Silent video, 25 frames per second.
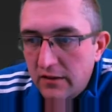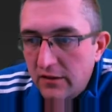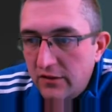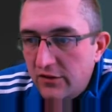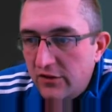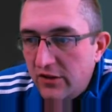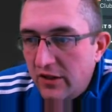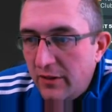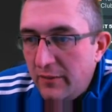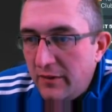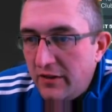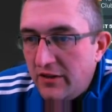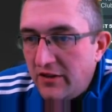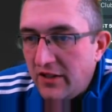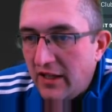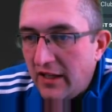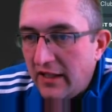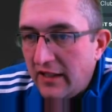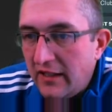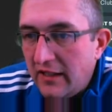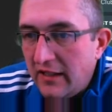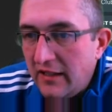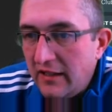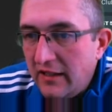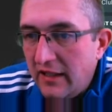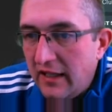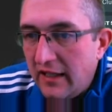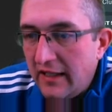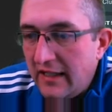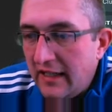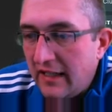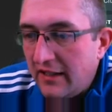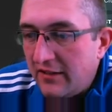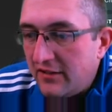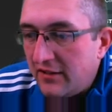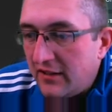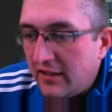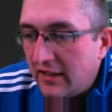Jamie Chandler had an
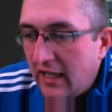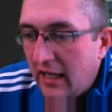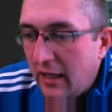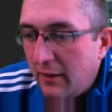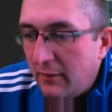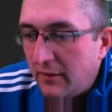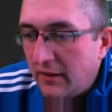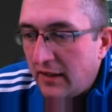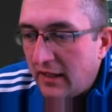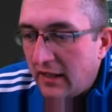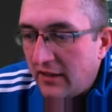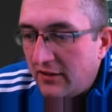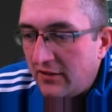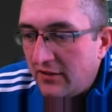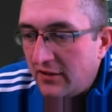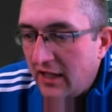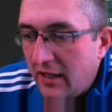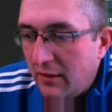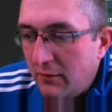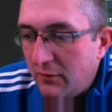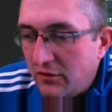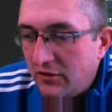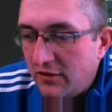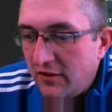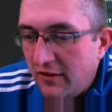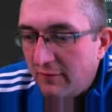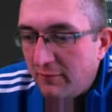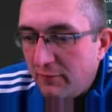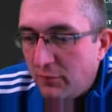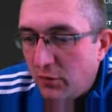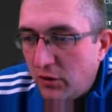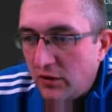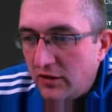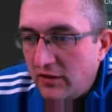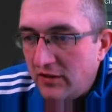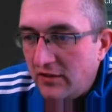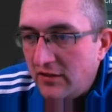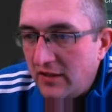excellent game in the last game with
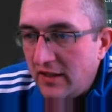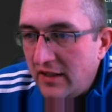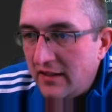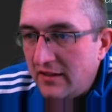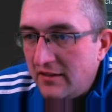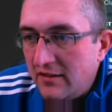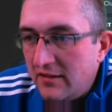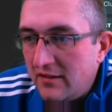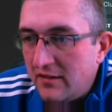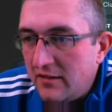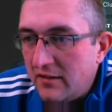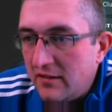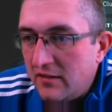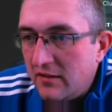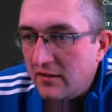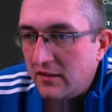7.6,